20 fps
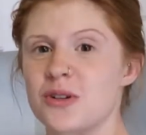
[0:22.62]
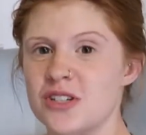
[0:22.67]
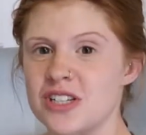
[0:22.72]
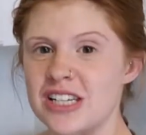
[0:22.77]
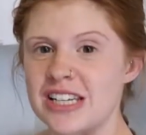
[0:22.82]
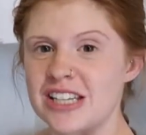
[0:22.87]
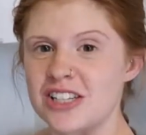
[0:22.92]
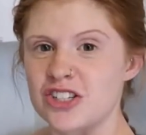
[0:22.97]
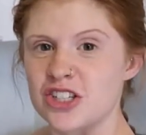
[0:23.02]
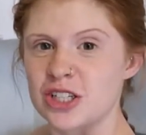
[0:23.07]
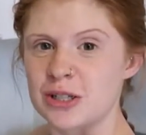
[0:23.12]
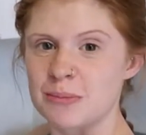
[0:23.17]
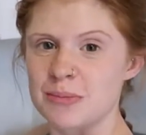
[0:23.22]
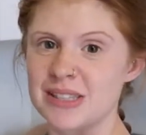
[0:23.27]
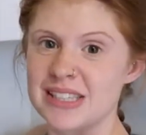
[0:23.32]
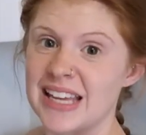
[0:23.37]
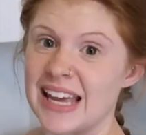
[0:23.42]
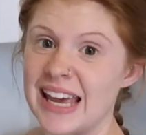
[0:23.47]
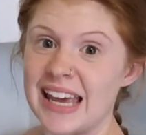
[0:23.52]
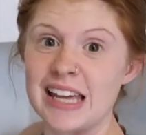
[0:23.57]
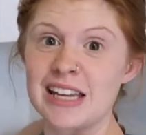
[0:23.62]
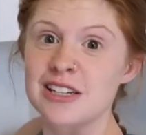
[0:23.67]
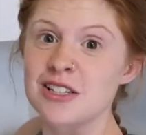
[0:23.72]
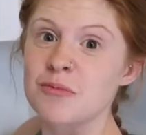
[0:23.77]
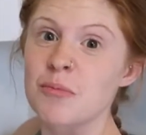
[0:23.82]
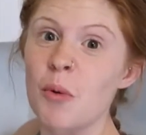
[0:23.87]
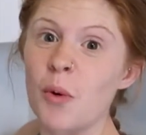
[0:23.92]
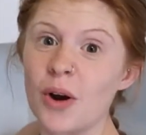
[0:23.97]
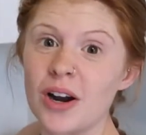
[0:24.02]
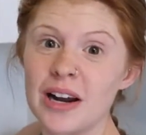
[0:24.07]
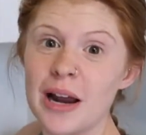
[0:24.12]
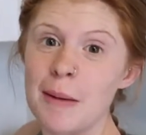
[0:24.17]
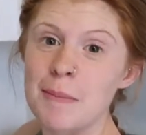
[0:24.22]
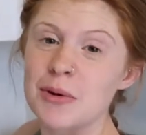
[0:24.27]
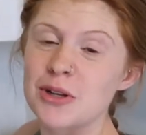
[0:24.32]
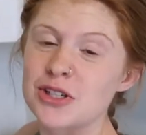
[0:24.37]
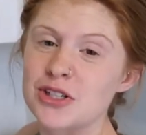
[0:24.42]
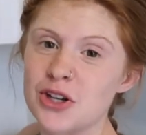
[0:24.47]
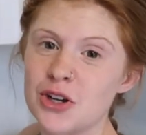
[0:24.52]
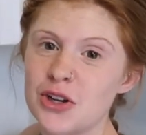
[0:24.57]
tortilla chips and more. I'm
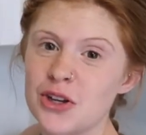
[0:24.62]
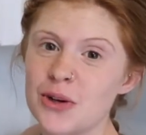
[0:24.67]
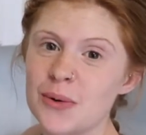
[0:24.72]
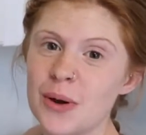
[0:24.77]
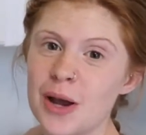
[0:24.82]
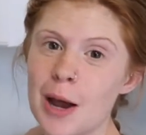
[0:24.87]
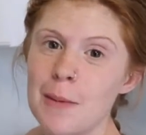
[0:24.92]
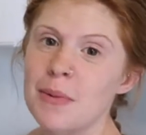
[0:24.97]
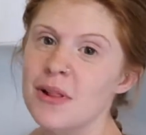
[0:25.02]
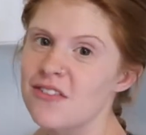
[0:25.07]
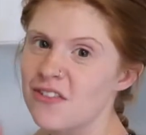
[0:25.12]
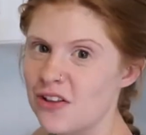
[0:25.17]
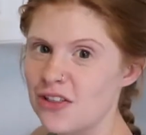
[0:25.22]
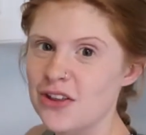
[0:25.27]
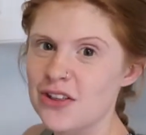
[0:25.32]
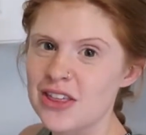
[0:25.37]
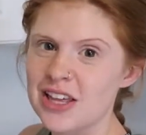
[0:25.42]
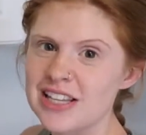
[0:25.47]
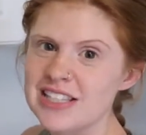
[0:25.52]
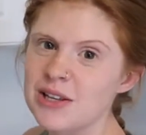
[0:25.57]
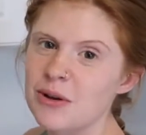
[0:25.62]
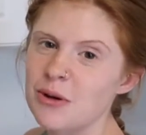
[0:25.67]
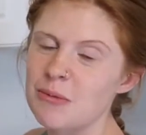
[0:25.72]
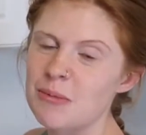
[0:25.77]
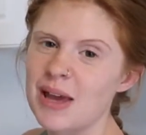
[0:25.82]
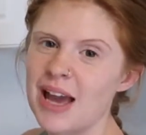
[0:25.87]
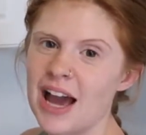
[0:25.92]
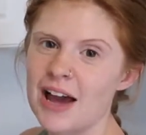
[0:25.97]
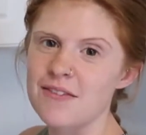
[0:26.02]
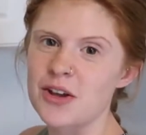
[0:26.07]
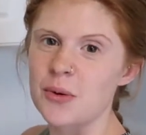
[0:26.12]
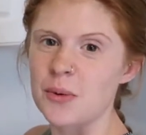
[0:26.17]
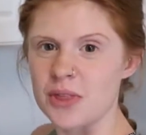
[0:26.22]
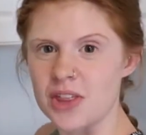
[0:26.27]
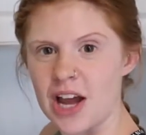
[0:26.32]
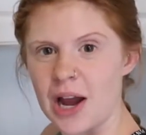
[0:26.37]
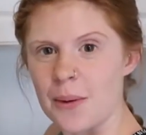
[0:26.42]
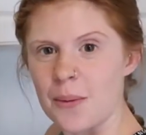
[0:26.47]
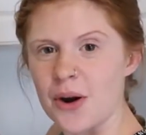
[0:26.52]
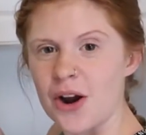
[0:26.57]
gonna show you a couple of other things that we'll be having
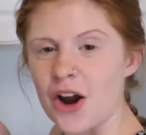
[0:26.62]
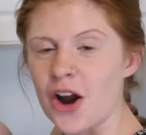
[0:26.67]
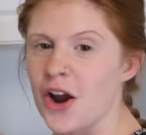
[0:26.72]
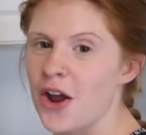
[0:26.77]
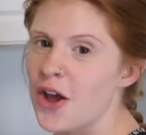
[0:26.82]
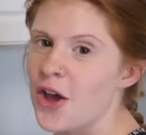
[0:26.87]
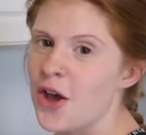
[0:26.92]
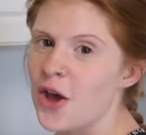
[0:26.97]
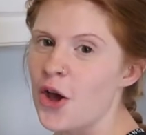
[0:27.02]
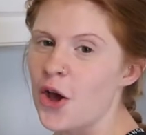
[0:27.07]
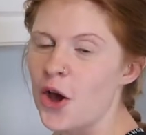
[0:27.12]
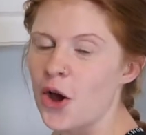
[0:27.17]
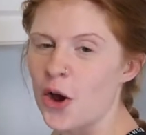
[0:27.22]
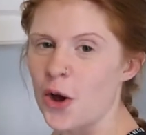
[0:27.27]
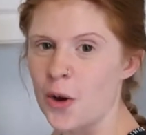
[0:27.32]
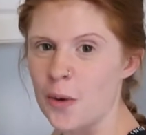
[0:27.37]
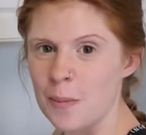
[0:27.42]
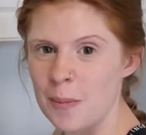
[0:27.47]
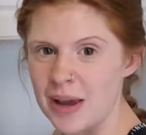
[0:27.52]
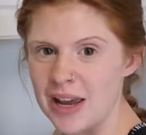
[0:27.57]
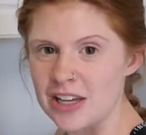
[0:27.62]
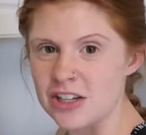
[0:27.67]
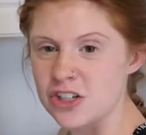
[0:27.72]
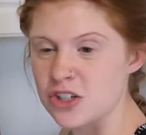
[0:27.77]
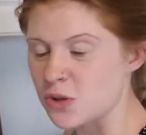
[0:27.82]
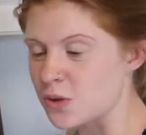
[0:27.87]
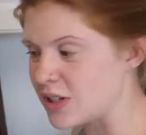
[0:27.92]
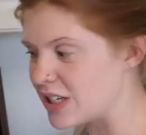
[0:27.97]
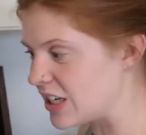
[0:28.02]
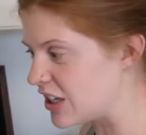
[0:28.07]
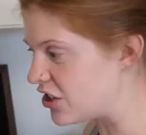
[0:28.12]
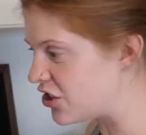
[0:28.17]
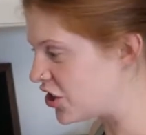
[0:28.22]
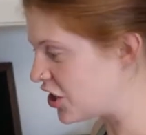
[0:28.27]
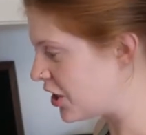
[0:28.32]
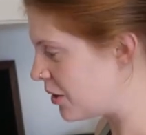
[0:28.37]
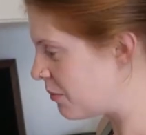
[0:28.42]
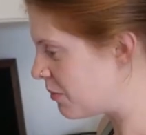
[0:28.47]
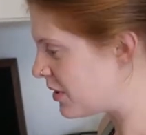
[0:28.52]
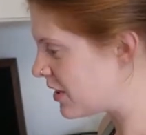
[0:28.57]
with our homemade tortilla
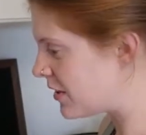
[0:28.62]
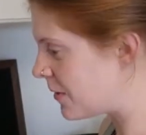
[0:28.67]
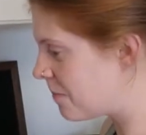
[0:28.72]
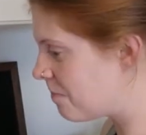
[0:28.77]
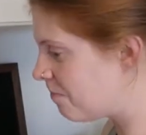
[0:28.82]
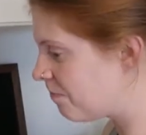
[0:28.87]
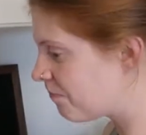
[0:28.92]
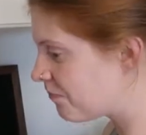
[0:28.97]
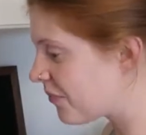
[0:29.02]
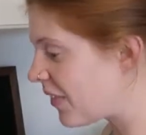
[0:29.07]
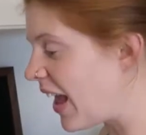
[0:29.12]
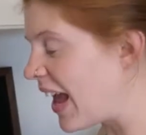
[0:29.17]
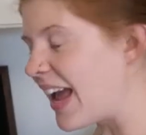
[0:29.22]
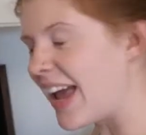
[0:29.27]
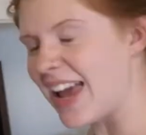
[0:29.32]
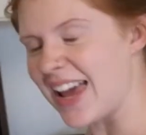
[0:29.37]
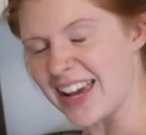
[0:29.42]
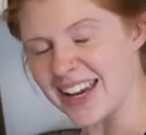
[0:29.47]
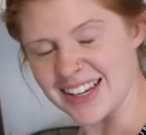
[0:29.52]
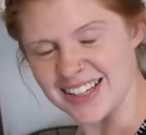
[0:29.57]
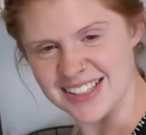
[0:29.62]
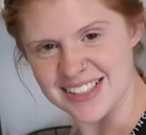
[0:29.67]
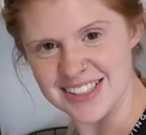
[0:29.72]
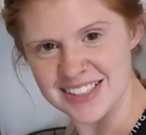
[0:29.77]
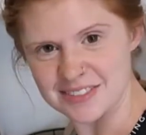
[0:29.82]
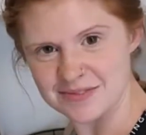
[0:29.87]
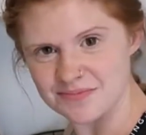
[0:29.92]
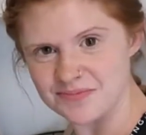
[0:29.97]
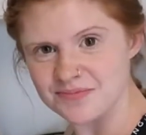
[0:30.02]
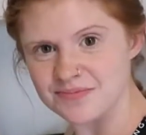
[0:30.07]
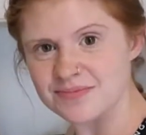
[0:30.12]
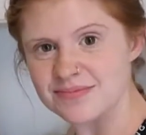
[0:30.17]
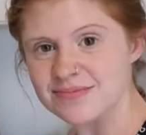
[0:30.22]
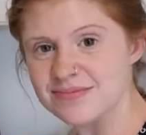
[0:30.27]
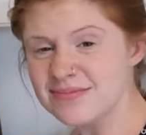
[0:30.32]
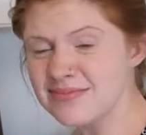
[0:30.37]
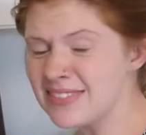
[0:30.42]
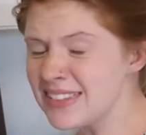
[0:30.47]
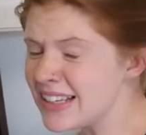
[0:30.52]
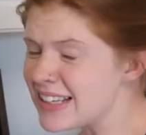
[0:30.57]
chips. And
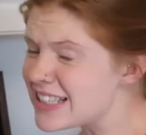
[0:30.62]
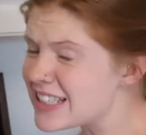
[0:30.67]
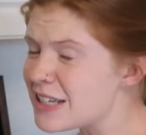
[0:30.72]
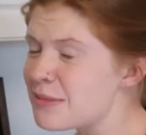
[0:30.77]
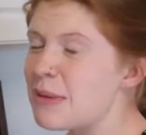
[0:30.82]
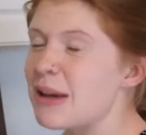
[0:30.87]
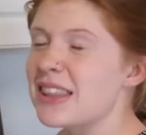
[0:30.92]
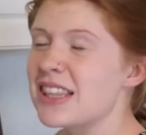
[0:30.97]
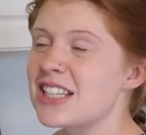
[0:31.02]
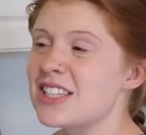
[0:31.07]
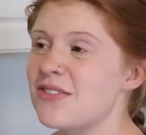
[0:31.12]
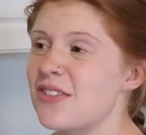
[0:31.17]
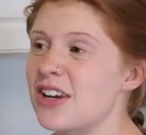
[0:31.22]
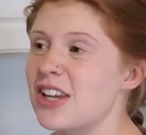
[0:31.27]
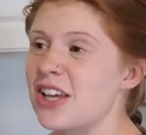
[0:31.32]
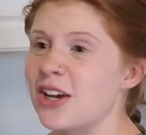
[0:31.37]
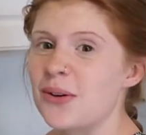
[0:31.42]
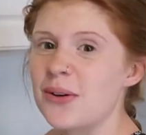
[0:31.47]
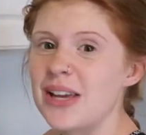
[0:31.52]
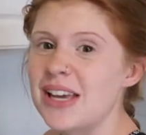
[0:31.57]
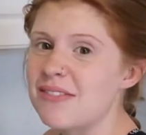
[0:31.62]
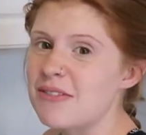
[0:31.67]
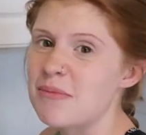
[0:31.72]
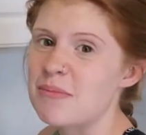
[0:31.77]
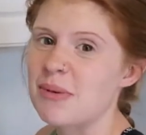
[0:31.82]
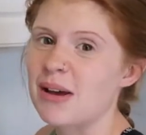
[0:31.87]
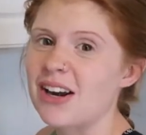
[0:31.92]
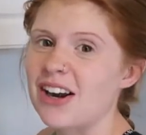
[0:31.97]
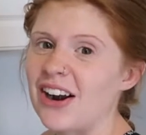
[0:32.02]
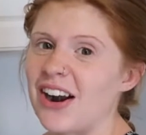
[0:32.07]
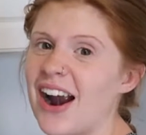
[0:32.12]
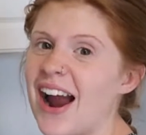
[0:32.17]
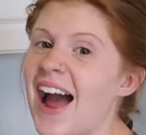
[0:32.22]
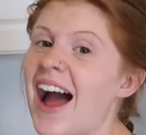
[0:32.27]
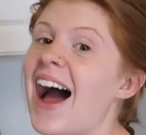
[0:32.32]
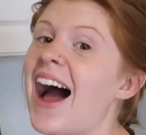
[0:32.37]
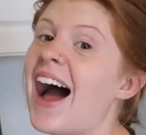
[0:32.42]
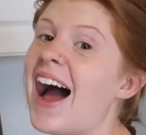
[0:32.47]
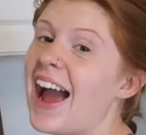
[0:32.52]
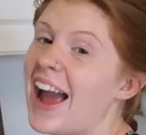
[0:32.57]
to make this video even better,
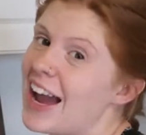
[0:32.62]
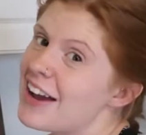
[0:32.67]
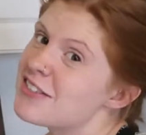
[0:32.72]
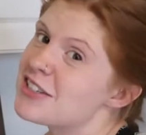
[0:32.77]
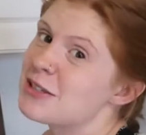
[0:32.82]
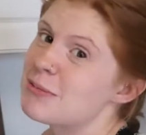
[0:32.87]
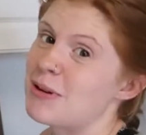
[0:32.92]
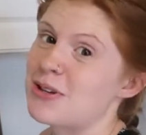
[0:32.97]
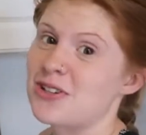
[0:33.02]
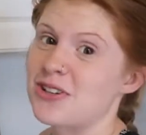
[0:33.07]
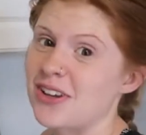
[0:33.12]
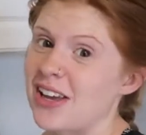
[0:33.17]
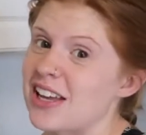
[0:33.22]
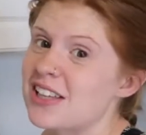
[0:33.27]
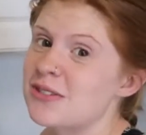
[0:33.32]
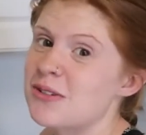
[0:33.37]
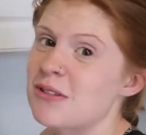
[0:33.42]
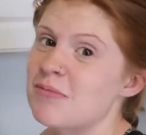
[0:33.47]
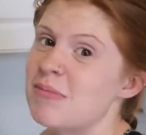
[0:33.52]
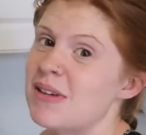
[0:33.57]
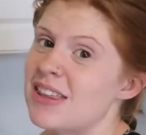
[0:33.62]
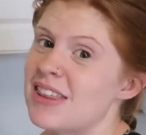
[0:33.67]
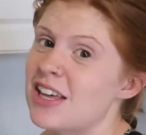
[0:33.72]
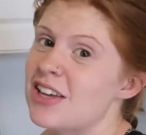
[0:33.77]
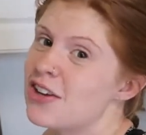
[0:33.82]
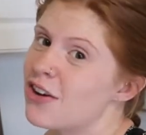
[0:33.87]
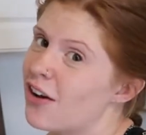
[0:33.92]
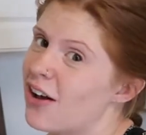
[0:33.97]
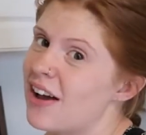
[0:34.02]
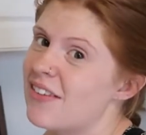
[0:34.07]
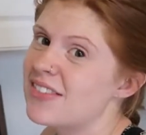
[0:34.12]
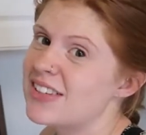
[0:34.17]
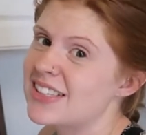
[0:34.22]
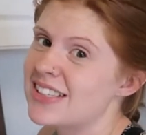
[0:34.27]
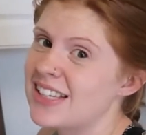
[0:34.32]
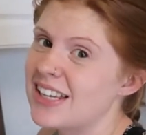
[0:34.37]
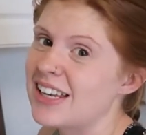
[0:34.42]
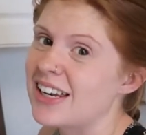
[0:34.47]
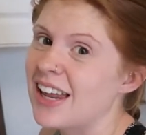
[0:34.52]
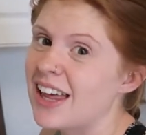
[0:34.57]
I have a special guest with me that y'all
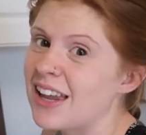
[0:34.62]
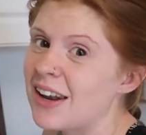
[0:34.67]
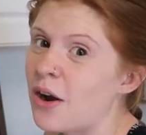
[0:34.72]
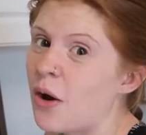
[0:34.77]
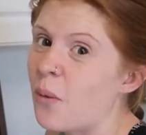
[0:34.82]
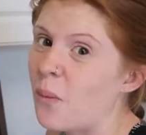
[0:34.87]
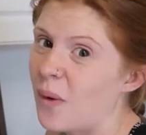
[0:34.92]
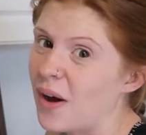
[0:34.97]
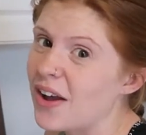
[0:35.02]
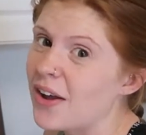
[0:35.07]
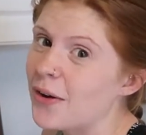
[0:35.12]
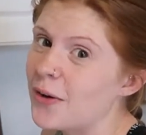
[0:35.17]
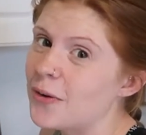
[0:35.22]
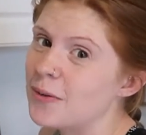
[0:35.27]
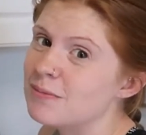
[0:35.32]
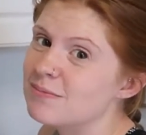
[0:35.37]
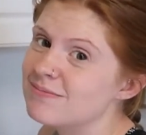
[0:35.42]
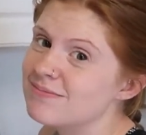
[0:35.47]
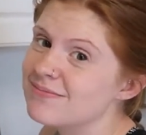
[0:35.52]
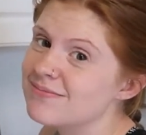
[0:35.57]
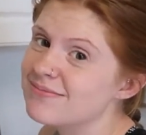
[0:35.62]
haven't seen in a while.